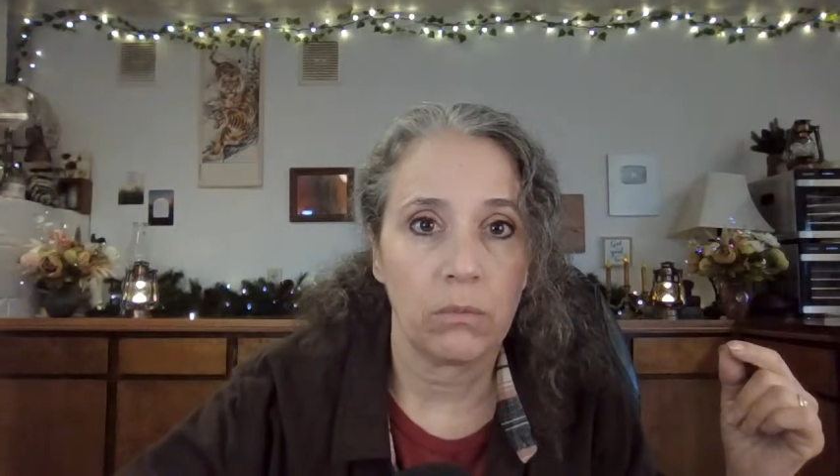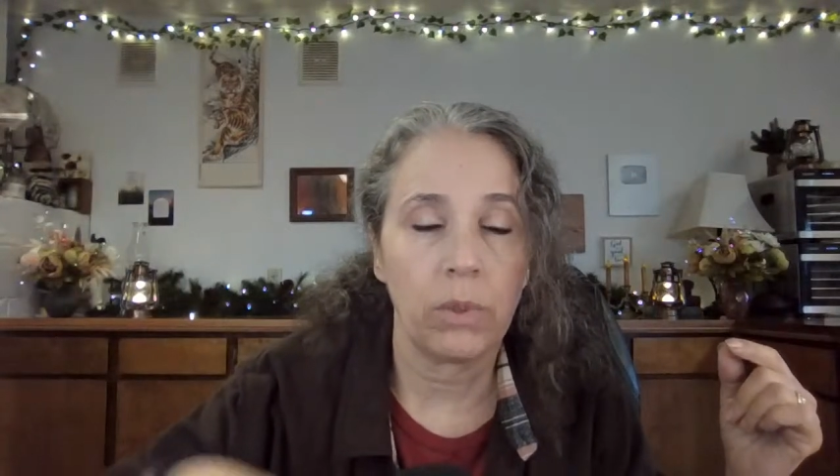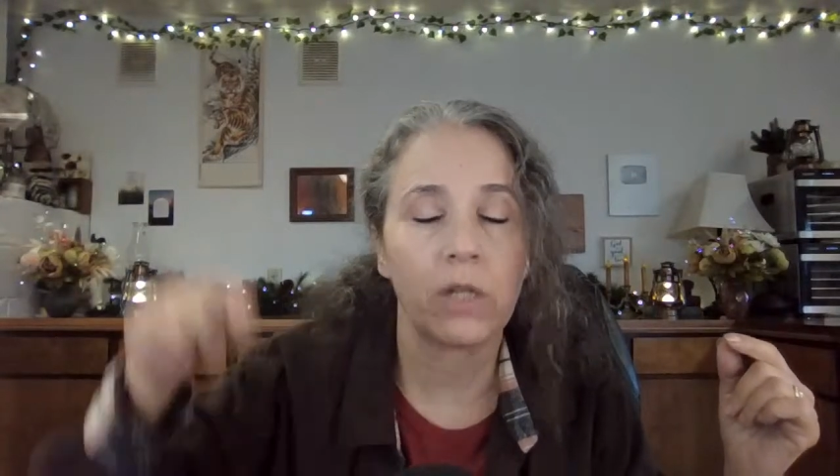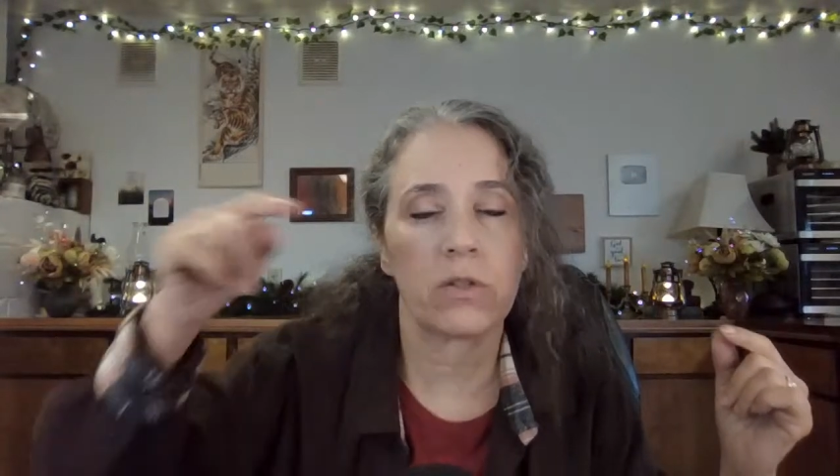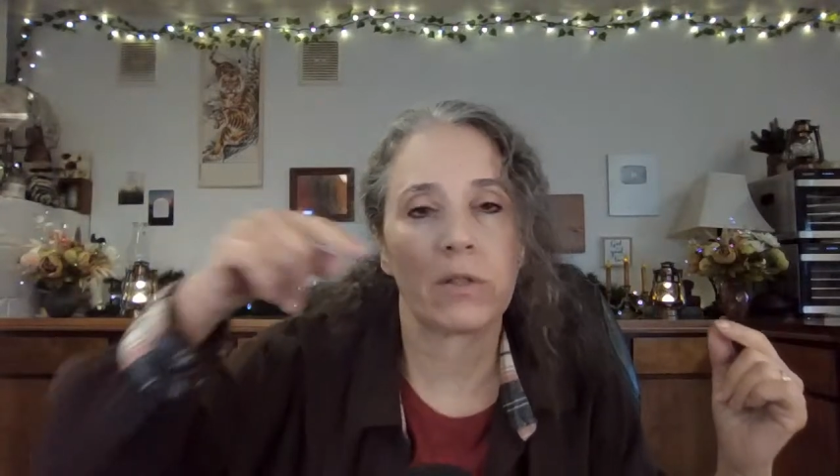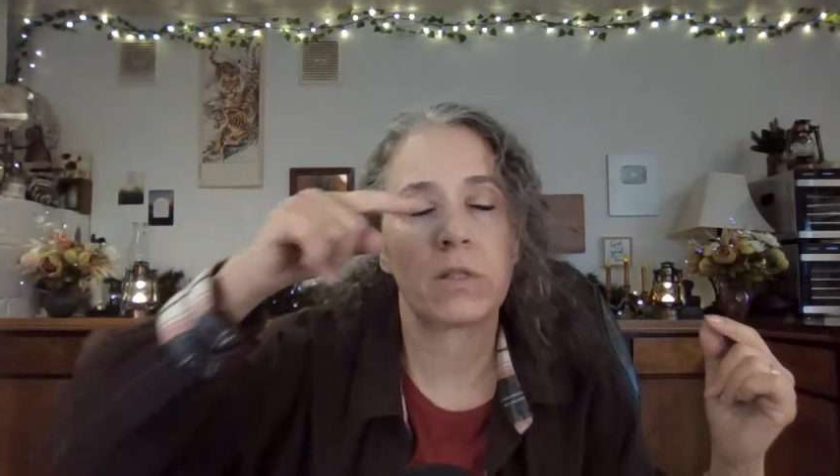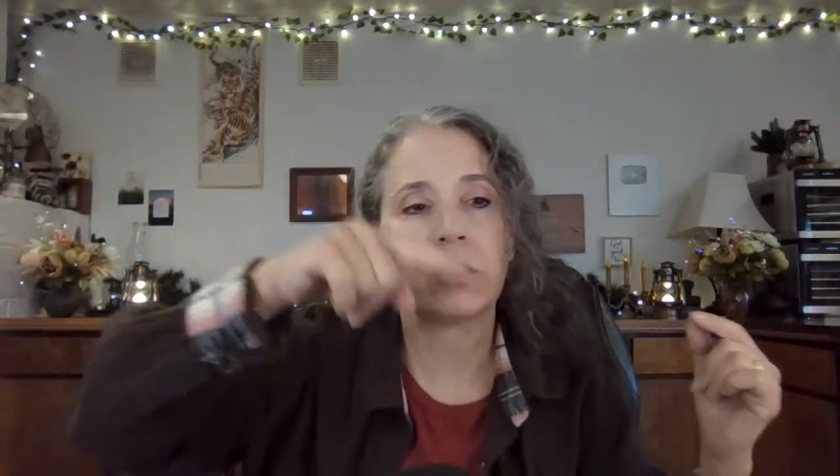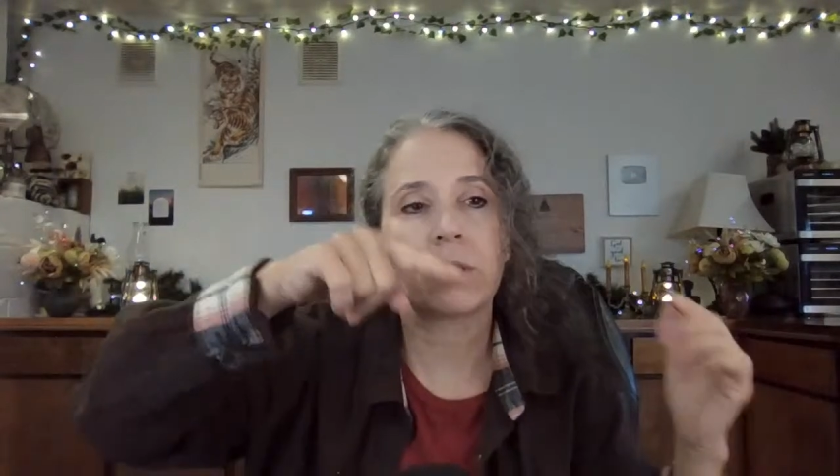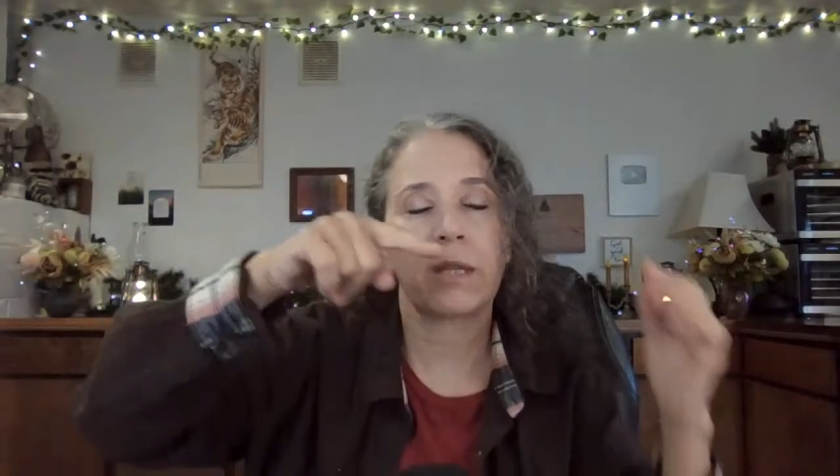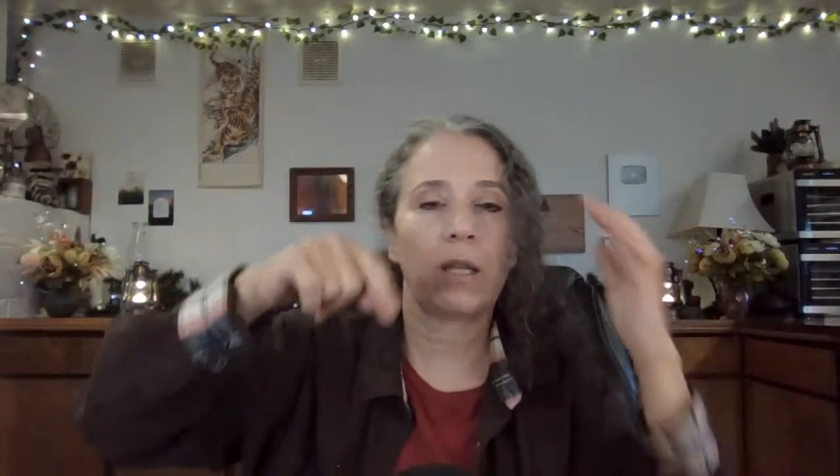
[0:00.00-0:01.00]
because it's
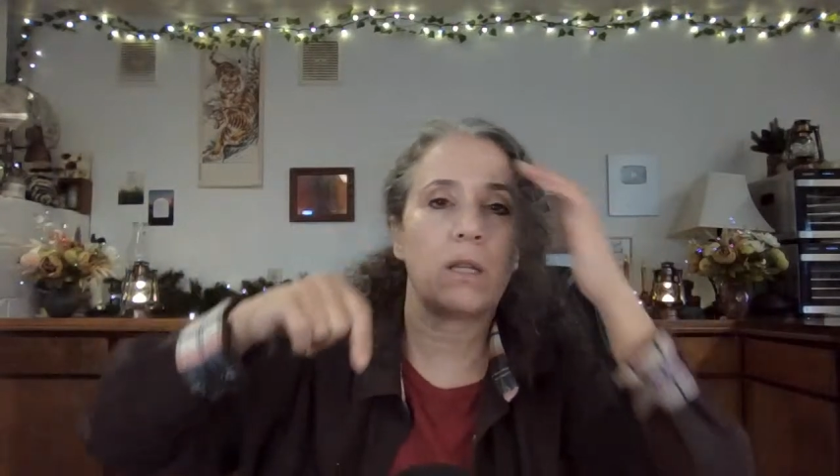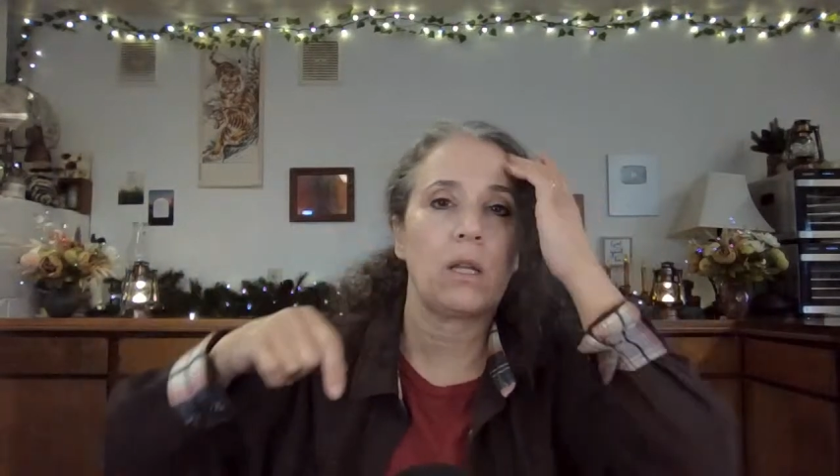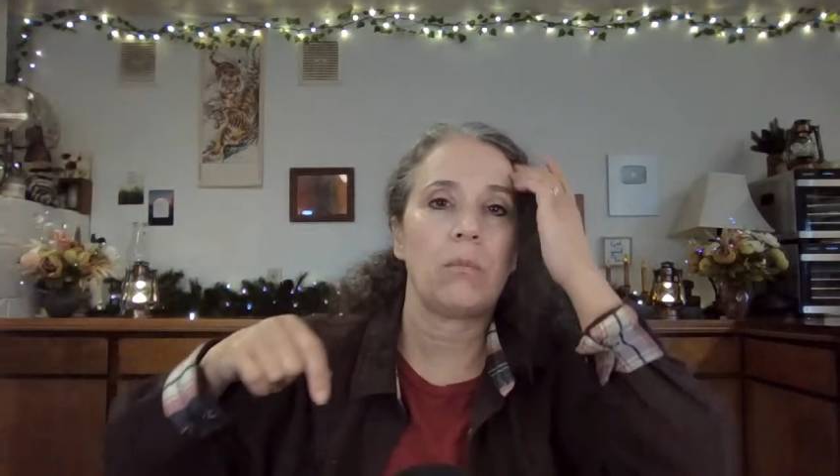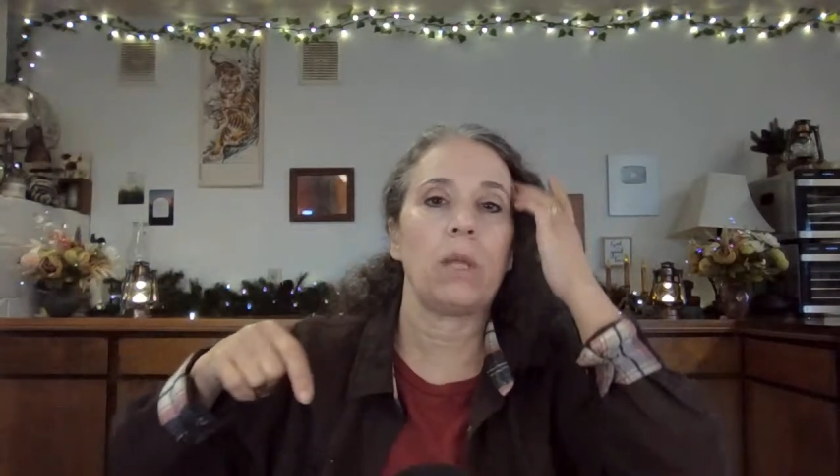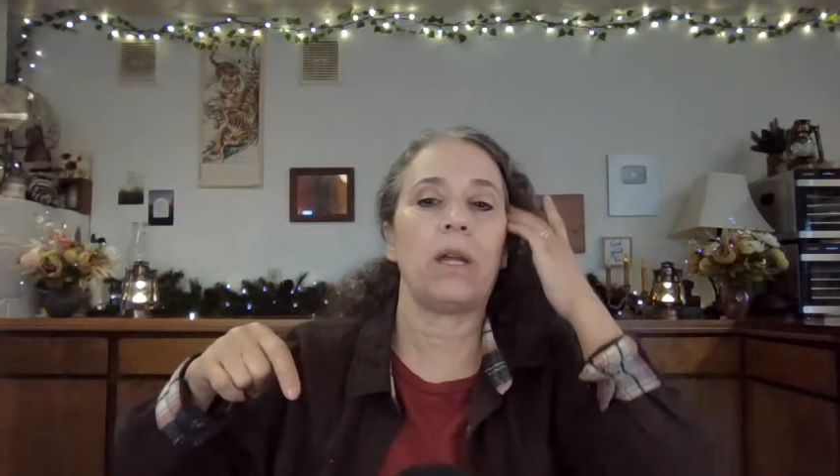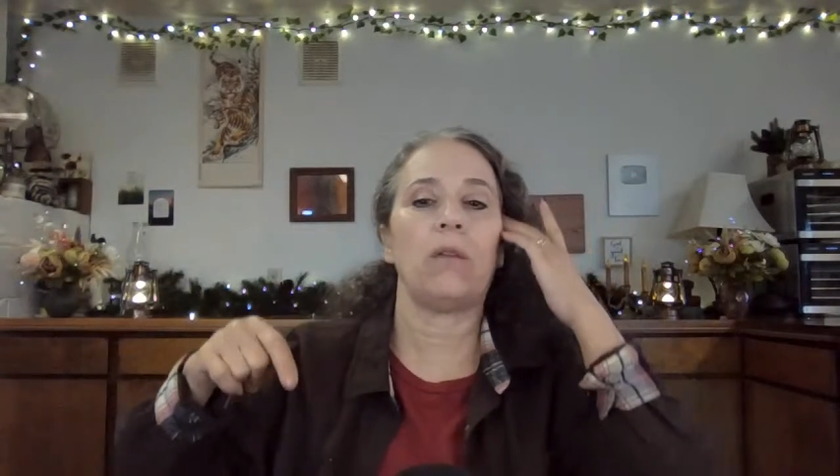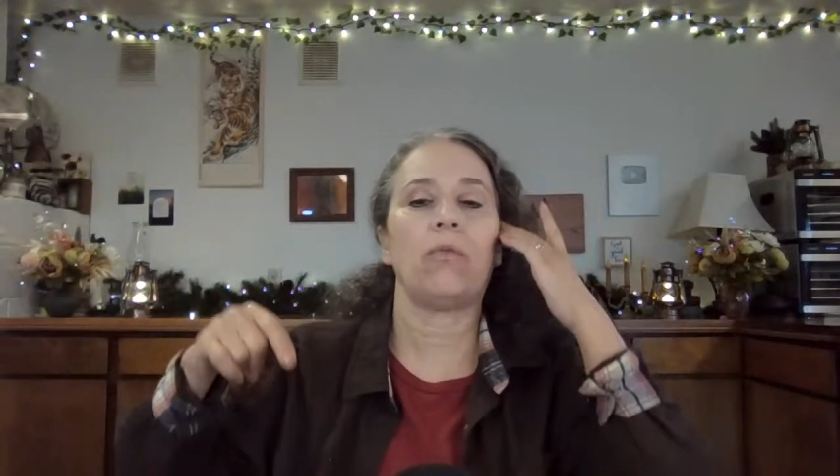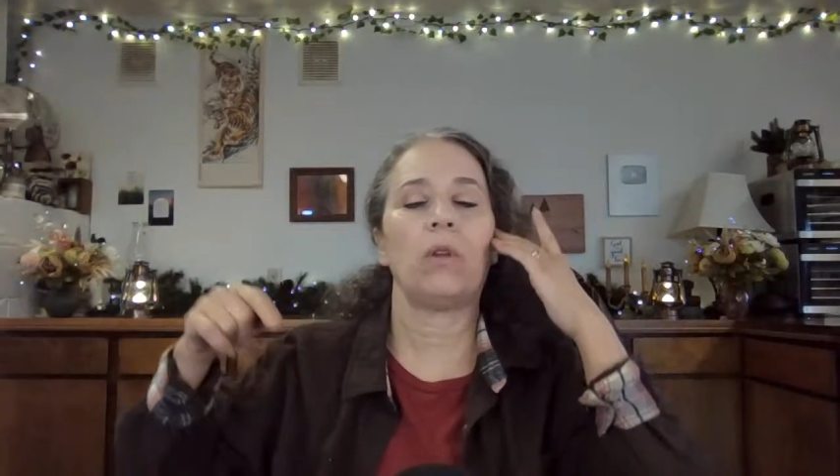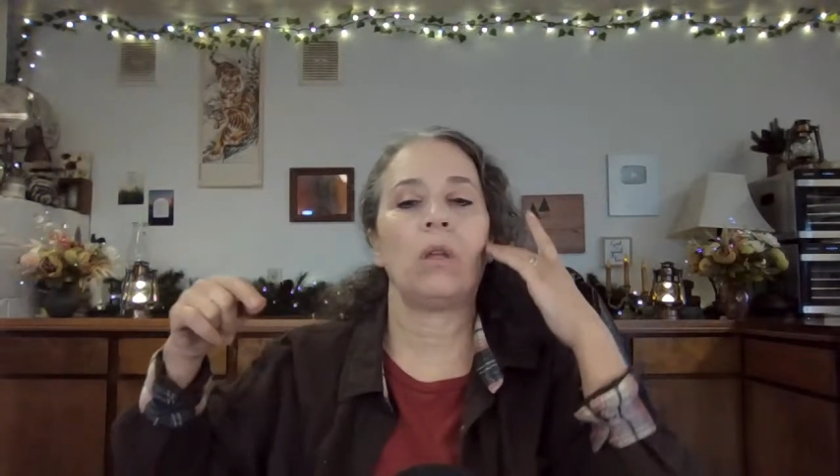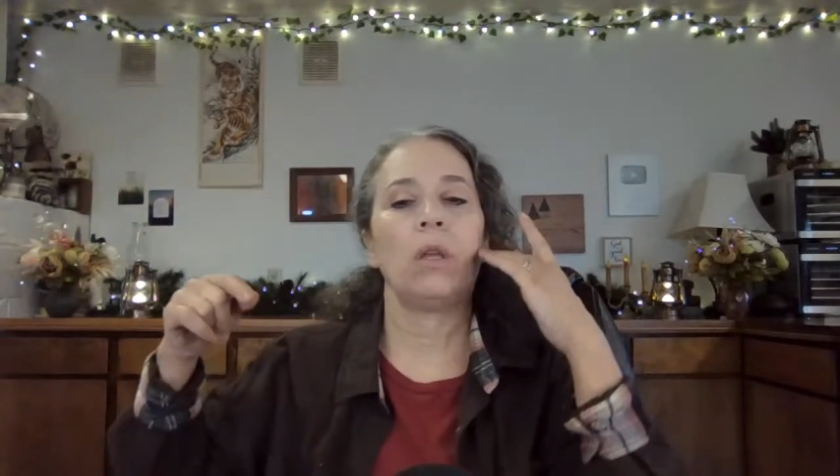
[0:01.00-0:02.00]
still saying that I'm live,